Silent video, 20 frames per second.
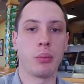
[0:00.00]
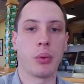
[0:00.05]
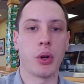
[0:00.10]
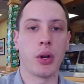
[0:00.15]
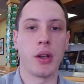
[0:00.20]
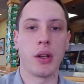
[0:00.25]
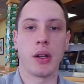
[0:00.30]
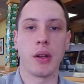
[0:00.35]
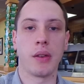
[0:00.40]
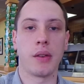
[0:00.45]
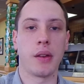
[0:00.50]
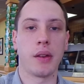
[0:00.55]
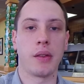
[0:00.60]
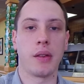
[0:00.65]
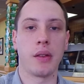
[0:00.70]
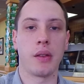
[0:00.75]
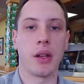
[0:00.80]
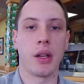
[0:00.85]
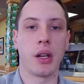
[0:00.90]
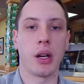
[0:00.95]
Pretty
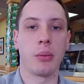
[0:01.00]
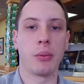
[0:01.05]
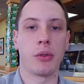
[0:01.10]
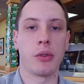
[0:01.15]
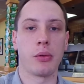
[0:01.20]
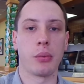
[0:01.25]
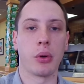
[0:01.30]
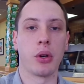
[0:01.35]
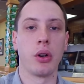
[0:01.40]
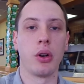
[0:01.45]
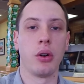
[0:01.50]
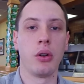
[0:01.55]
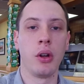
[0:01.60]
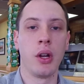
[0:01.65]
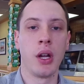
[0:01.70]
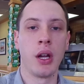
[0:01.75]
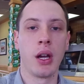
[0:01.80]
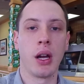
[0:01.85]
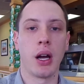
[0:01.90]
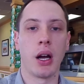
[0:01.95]
consistently comes through.
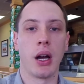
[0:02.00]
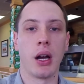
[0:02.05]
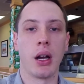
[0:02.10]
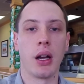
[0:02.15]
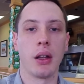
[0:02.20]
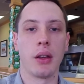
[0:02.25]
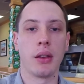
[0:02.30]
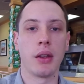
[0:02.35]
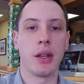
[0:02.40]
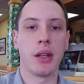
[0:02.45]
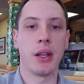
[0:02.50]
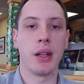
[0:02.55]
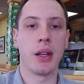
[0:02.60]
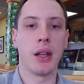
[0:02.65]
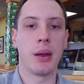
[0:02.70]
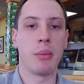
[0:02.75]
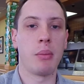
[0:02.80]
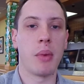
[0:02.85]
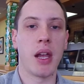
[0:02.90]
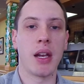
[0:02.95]

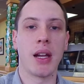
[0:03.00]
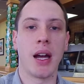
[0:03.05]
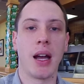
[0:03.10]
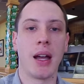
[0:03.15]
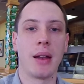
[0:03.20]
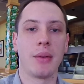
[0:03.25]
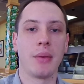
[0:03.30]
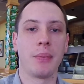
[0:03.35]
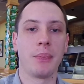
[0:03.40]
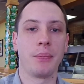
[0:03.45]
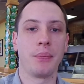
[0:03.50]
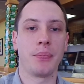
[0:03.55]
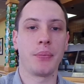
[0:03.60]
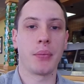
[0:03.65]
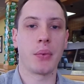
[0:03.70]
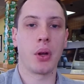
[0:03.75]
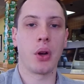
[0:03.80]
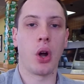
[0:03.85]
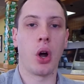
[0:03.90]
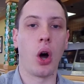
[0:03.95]
It may not
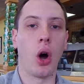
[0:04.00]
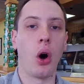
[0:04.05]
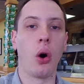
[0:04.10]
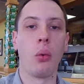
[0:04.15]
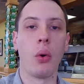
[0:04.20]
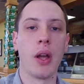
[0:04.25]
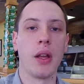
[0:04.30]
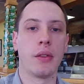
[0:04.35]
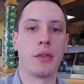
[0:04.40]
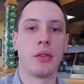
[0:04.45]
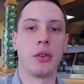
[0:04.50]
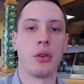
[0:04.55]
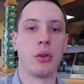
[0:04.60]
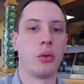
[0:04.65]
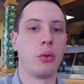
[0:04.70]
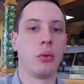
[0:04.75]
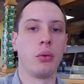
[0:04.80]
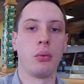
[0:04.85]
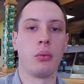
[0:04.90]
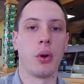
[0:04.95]
always
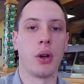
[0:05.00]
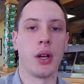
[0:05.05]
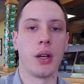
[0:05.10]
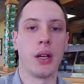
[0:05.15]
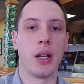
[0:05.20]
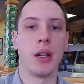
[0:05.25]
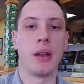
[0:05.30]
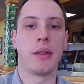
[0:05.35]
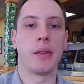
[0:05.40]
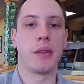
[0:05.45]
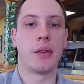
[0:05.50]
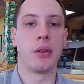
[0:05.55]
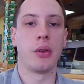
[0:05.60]
do what it needs